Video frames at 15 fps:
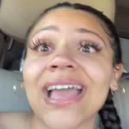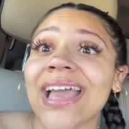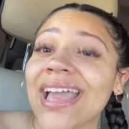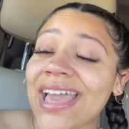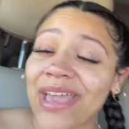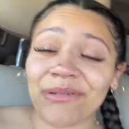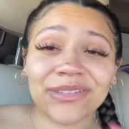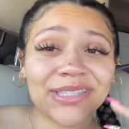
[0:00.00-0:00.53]

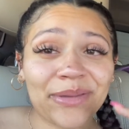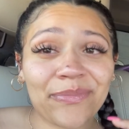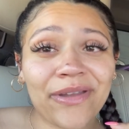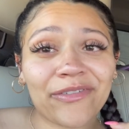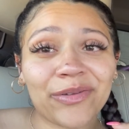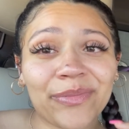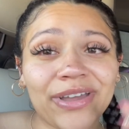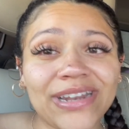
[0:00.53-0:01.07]
hey, what's up
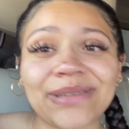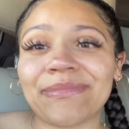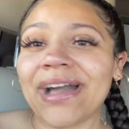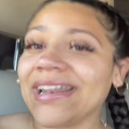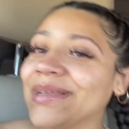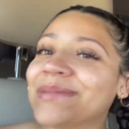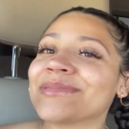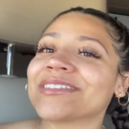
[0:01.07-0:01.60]
everybody, my
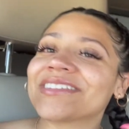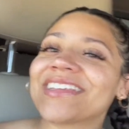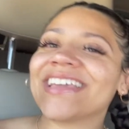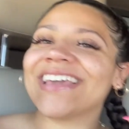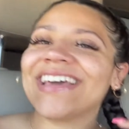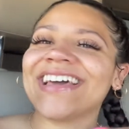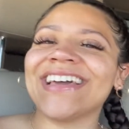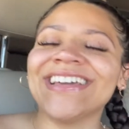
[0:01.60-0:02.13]
name's
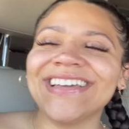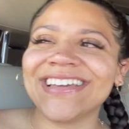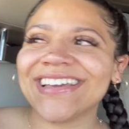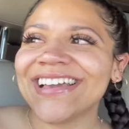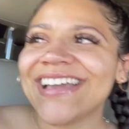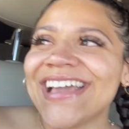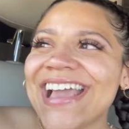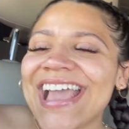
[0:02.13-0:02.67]

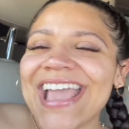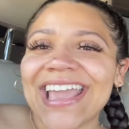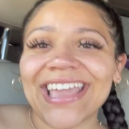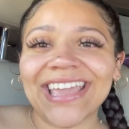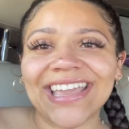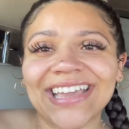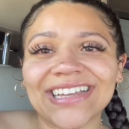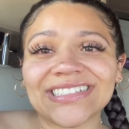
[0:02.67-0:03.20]
Aliyah
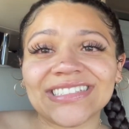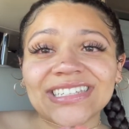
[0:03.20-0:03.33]
and